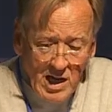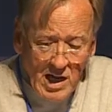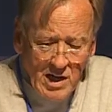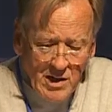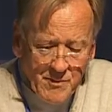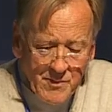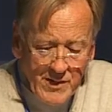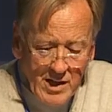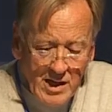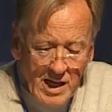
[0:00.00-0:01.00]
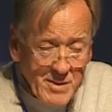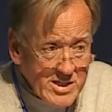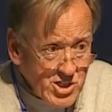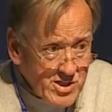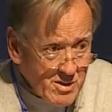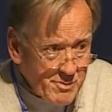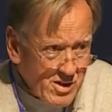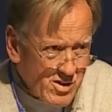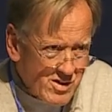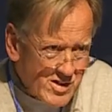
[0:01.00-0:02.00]
I mention it
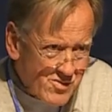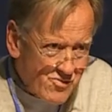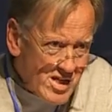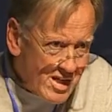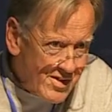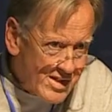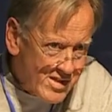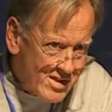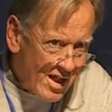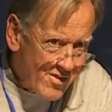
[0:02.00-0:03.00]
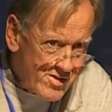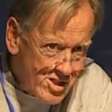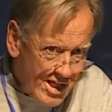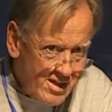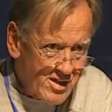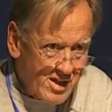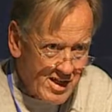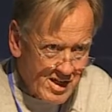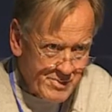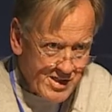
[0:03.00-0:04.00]
because really there's another agenda
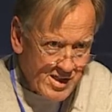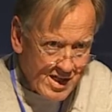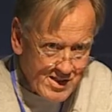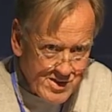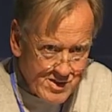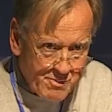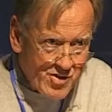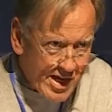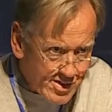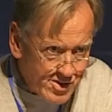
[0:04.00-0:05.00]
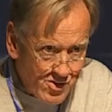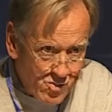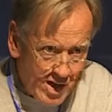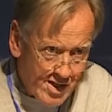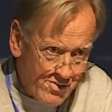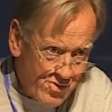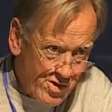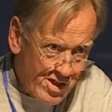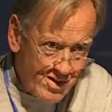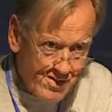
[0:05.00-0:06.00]
here besides the practical one of
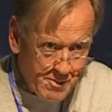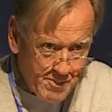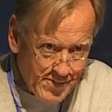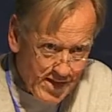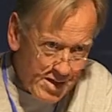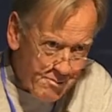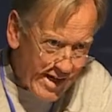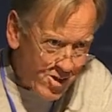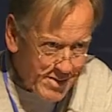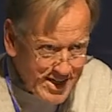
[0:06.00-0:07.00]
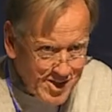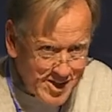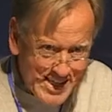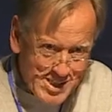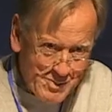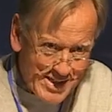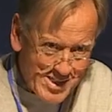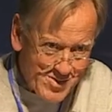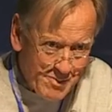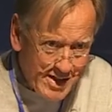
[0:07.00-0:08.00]
looking at the biomedical
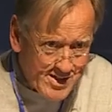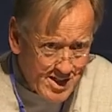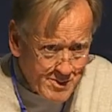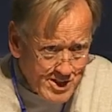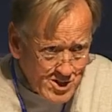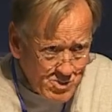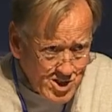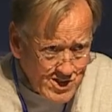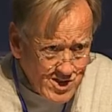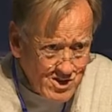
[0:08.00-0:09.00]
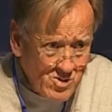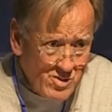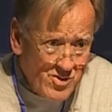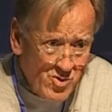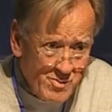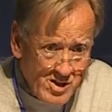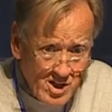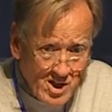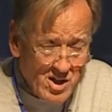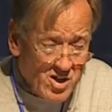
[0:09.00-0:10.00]
aspects of pandemics, which is to do with human
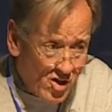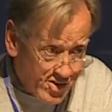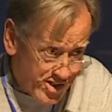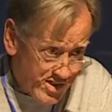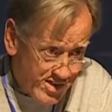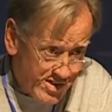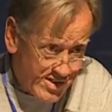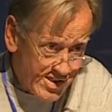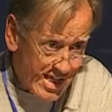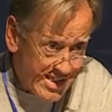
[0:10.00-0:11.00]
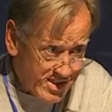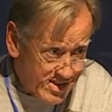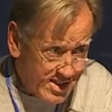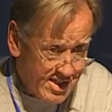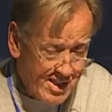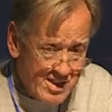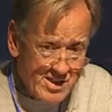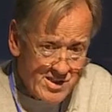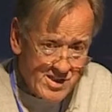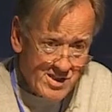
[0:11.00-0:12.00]
consciousness, as
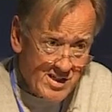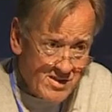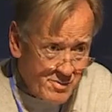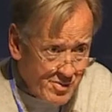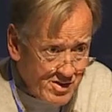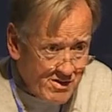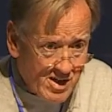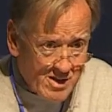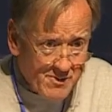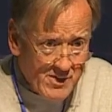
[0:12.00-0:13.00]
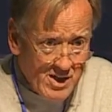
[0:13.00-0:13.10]
is said in the program.